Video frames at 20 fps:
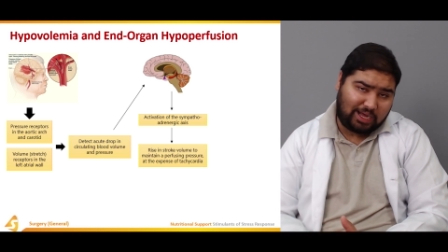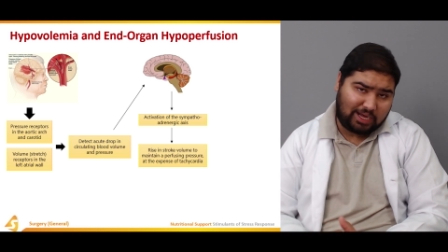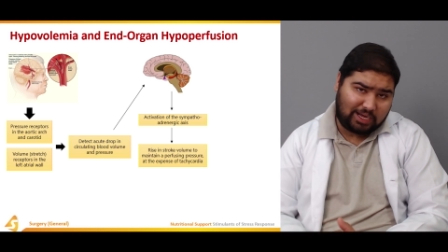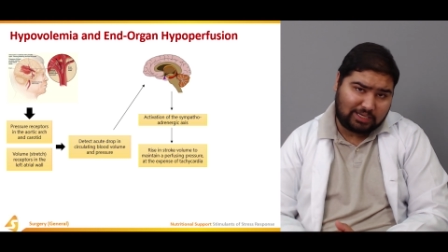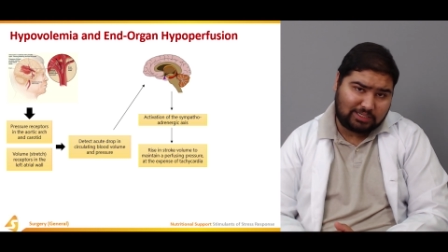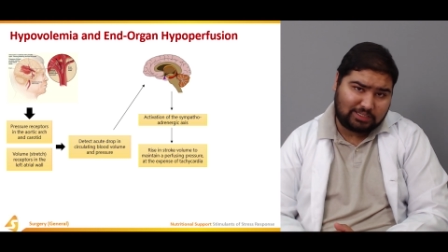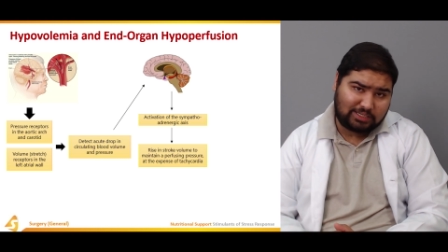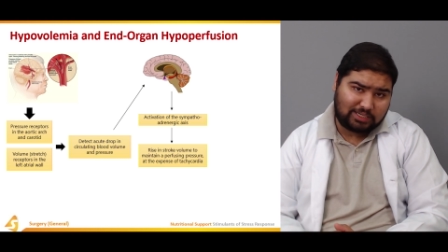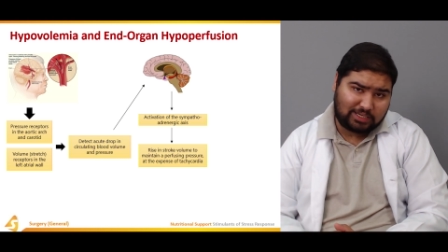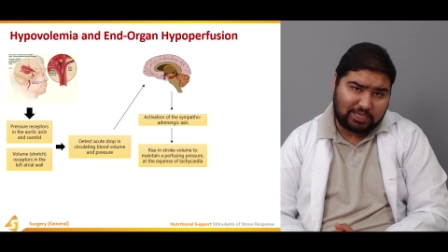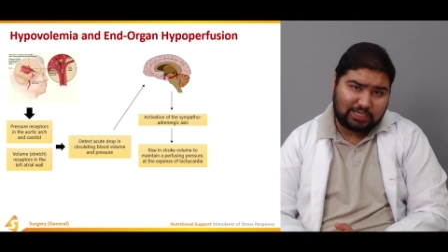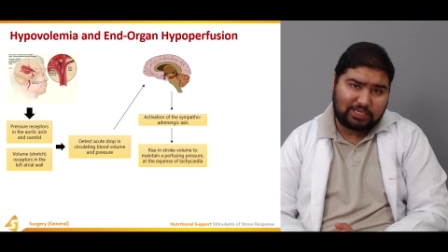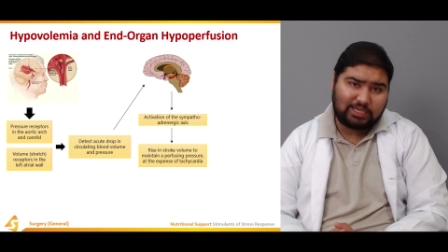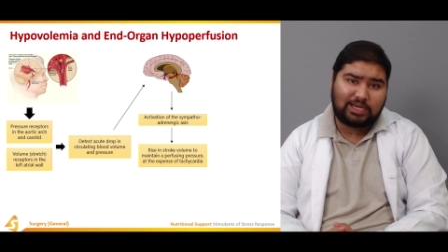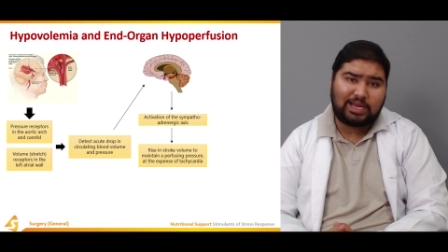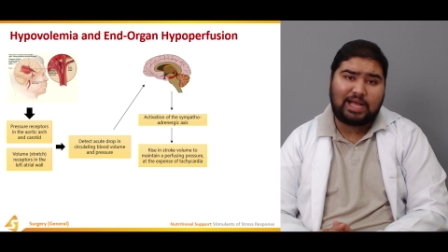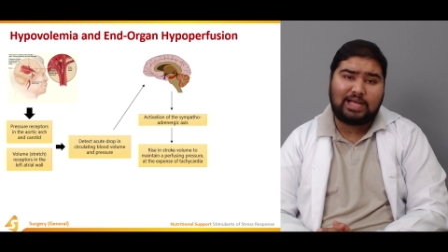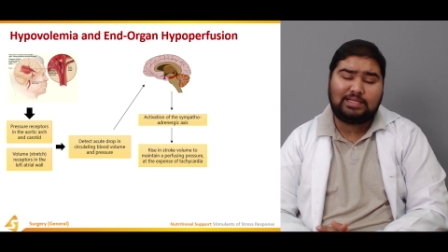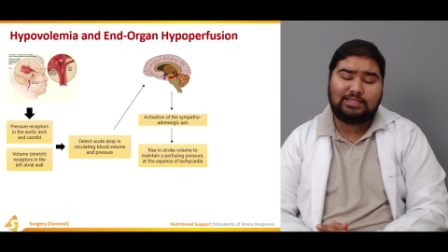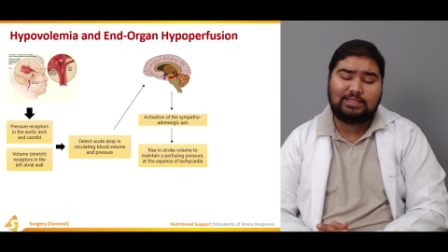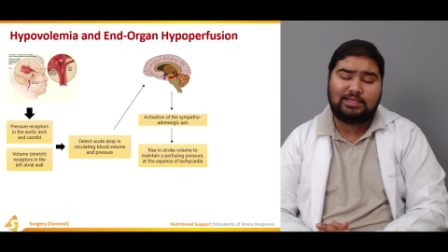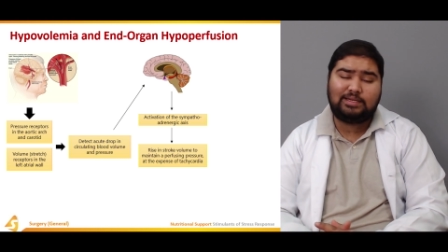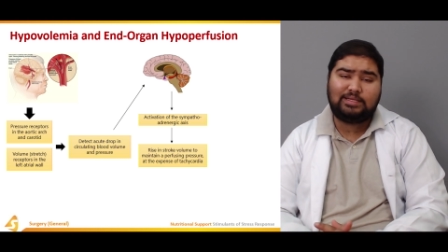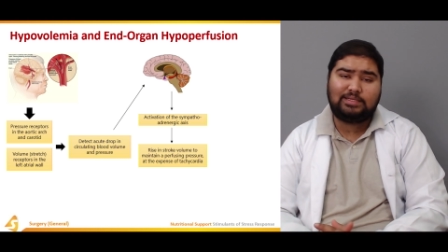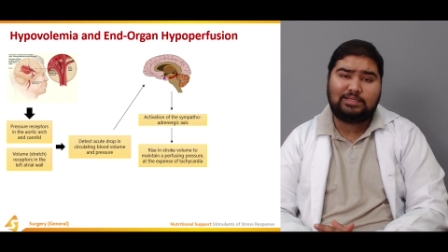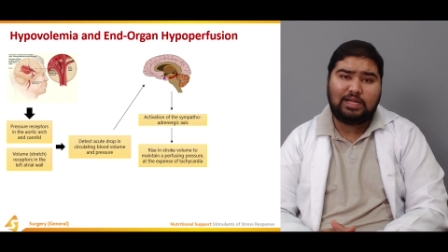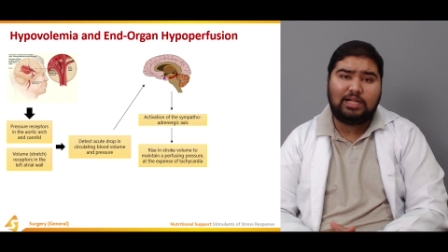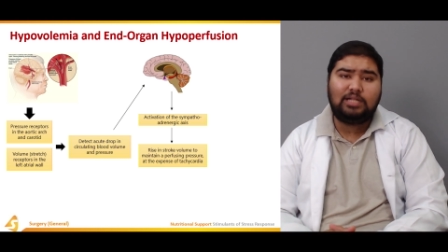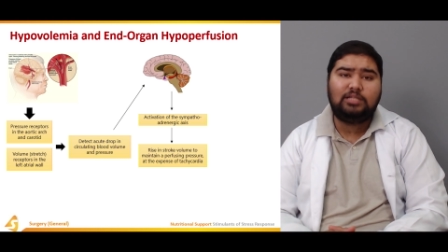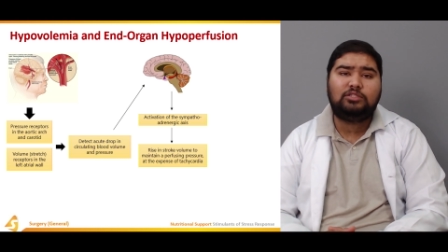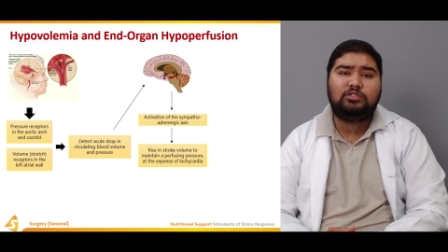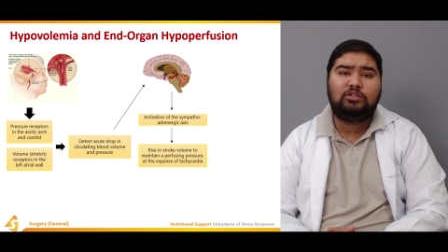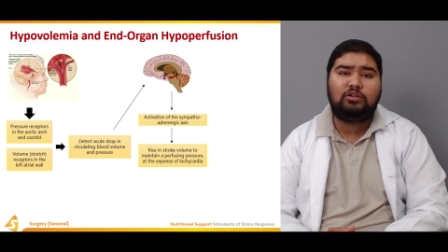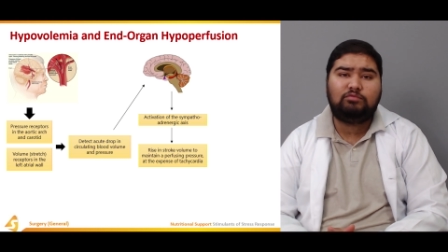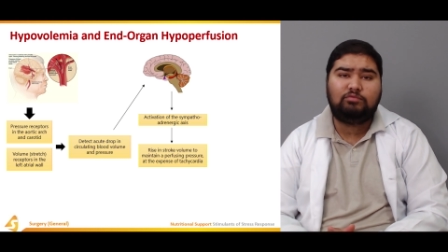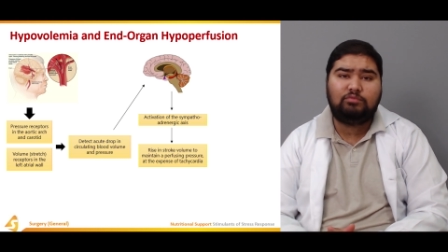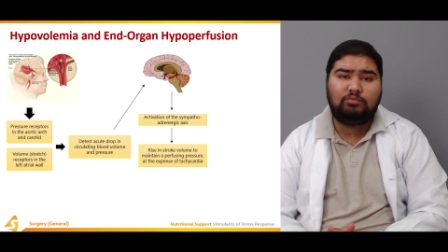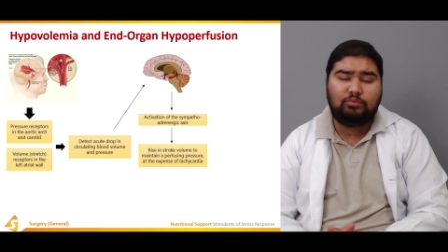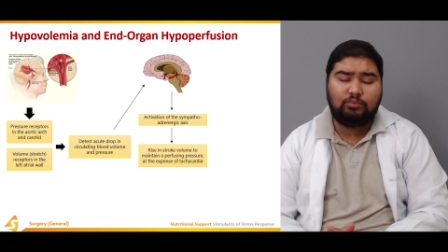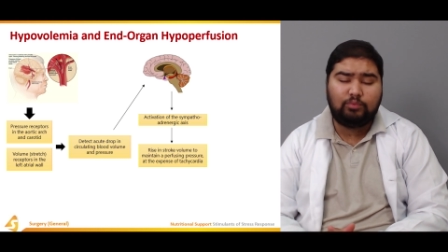heart rate and as a result
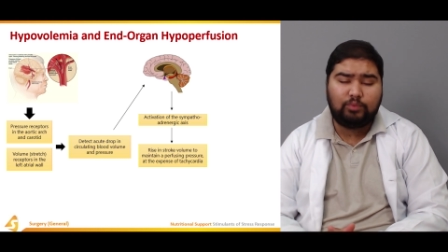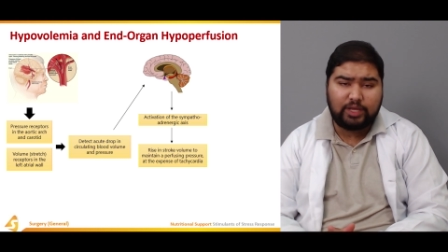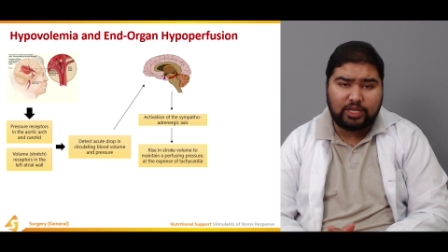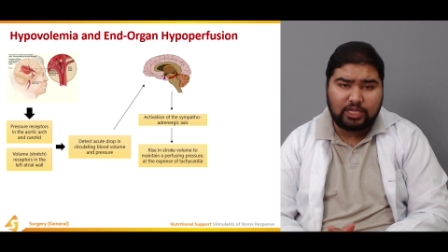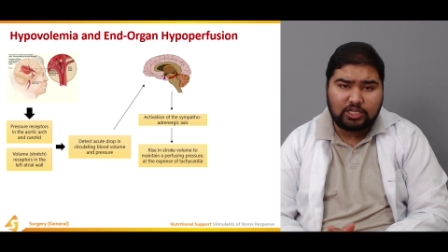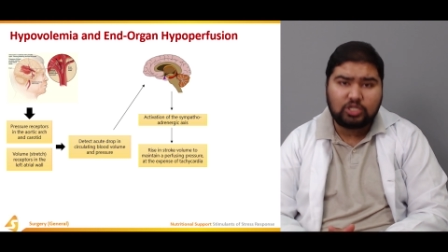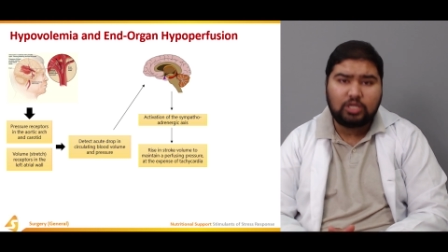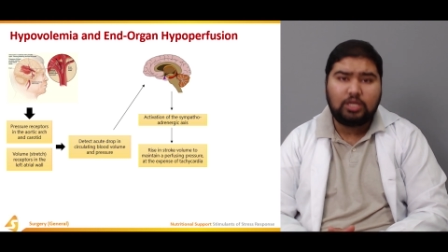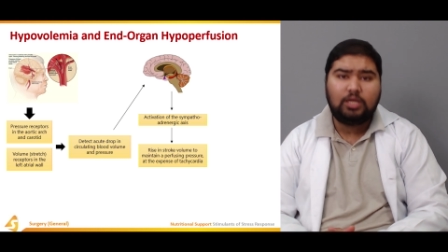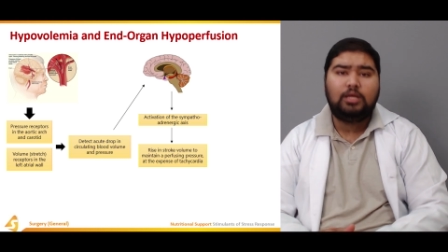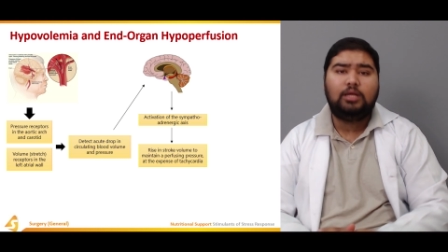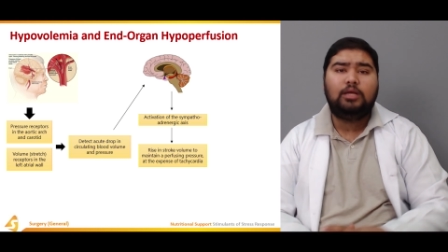of which